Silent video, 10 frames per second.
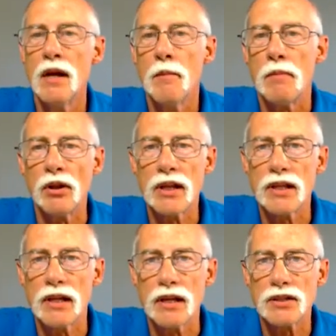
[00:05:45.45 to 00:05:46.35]
But look at
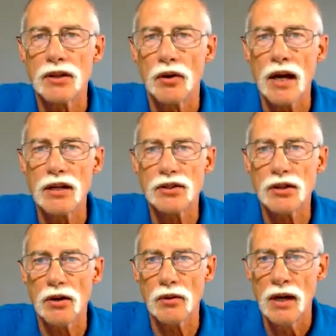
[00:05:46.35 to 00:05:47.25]
this. Okay,
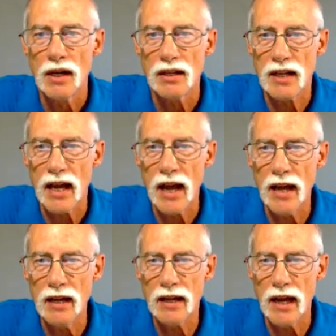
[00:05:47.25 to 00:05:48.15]
so
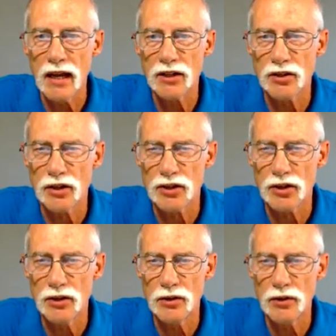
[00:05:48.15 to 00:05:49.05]
k, k to the
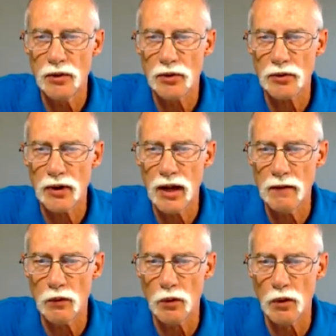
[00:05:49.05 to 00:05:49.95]
two, three,
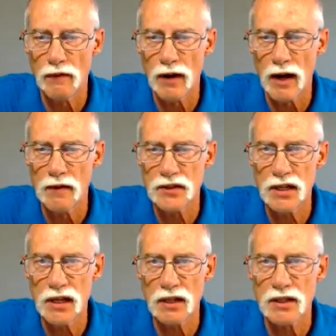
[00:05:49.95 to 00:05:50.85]
four, five,
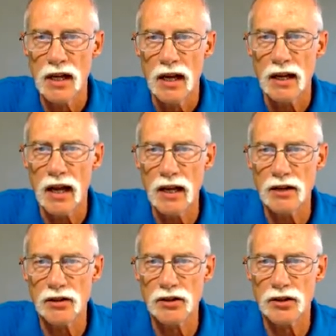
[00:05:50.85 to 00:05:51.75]
six, k to
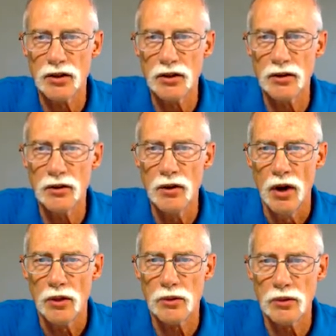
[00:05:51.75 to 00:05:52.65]
the two,
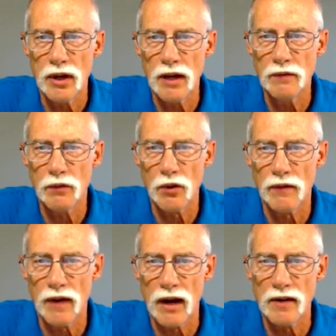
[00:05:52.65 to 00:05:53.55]
three, four,
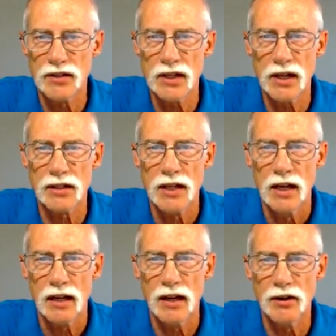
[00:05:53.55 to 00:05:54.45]
five, six,
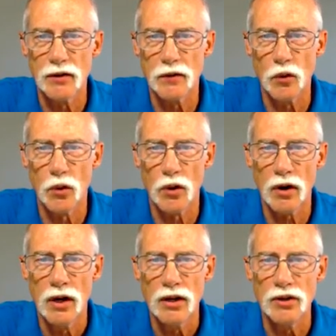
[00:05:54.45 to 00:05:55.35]
k to the four,
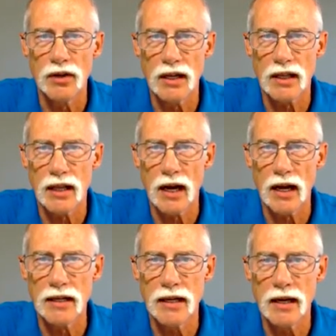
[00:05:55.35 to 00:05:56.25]
you get the
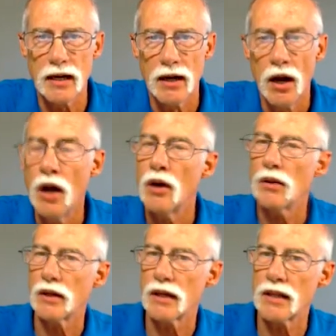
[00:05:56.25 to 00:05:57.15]
idea.
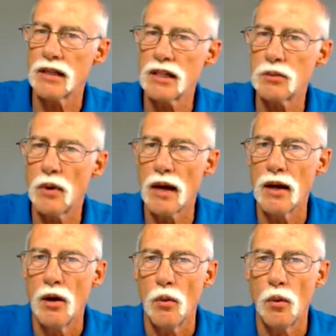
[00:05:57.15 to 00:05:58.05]
Look at this way,
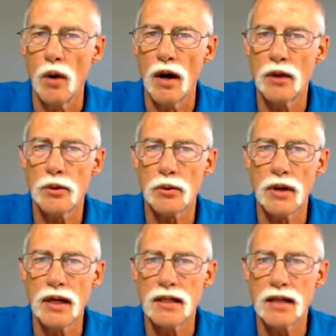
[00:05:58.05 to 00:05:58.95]
one,
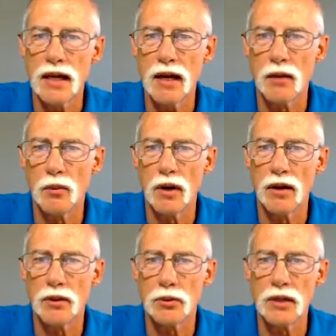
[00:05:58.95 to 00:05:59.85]
three, ten, one,
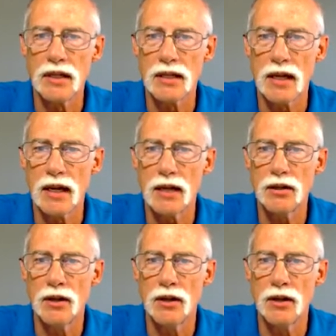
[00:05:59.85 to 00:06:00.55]
three, ten,